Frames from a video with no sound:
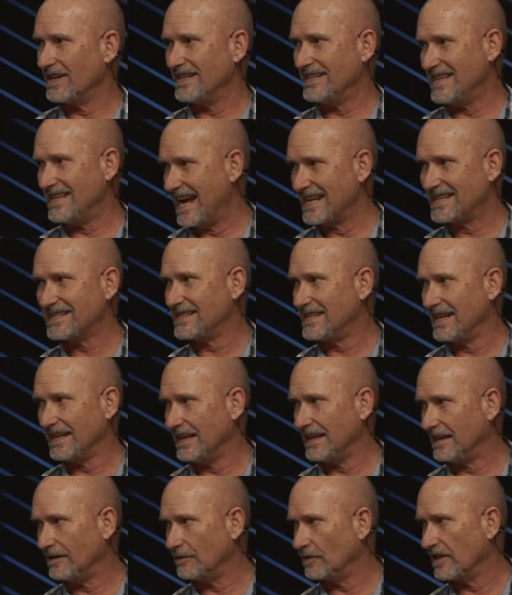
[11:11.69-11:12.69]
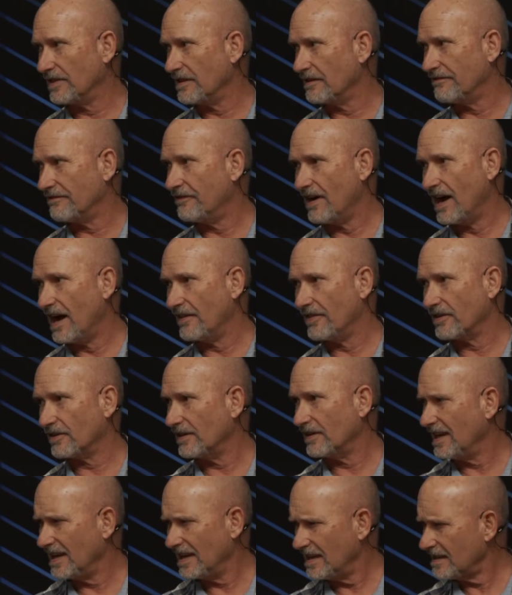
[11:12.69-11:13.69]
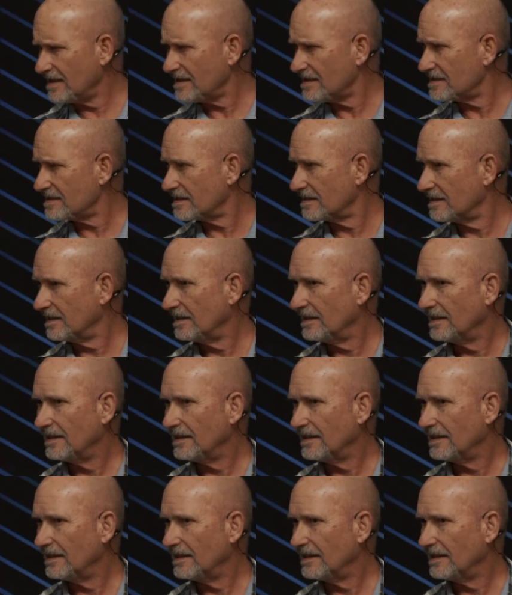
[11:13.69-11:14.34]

destiny with the Father is.